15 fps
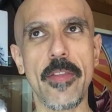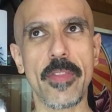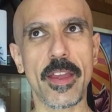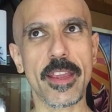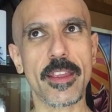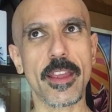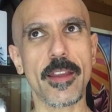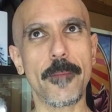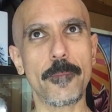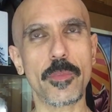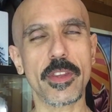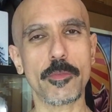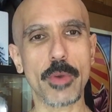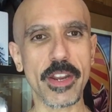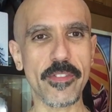like
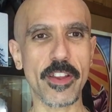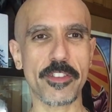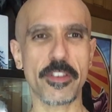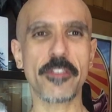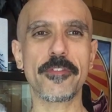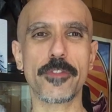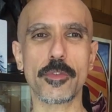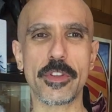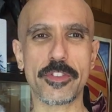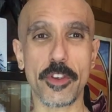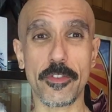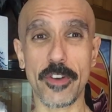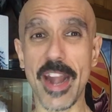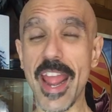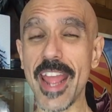Reva's influence
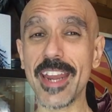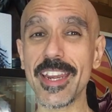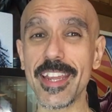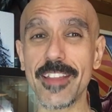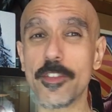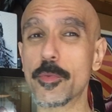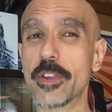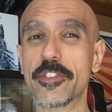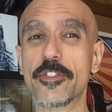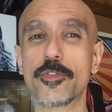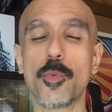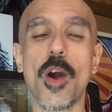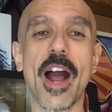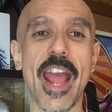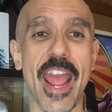over Andy and the
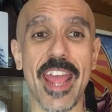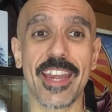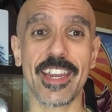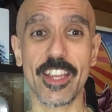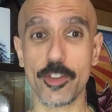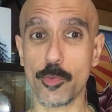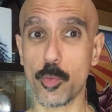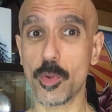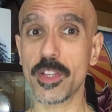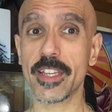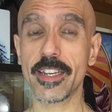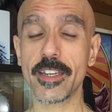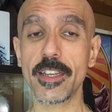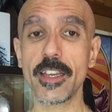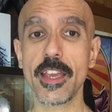reasons why Andy is
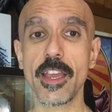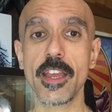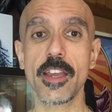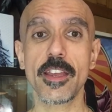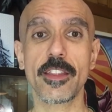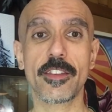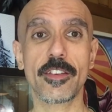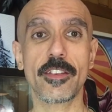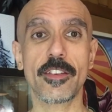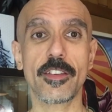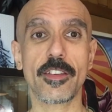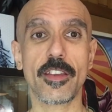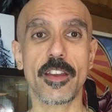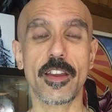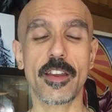willing
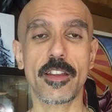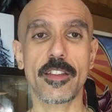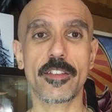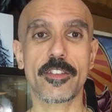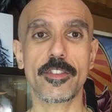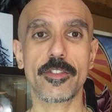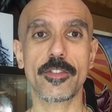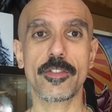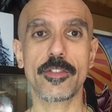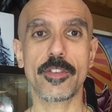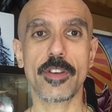to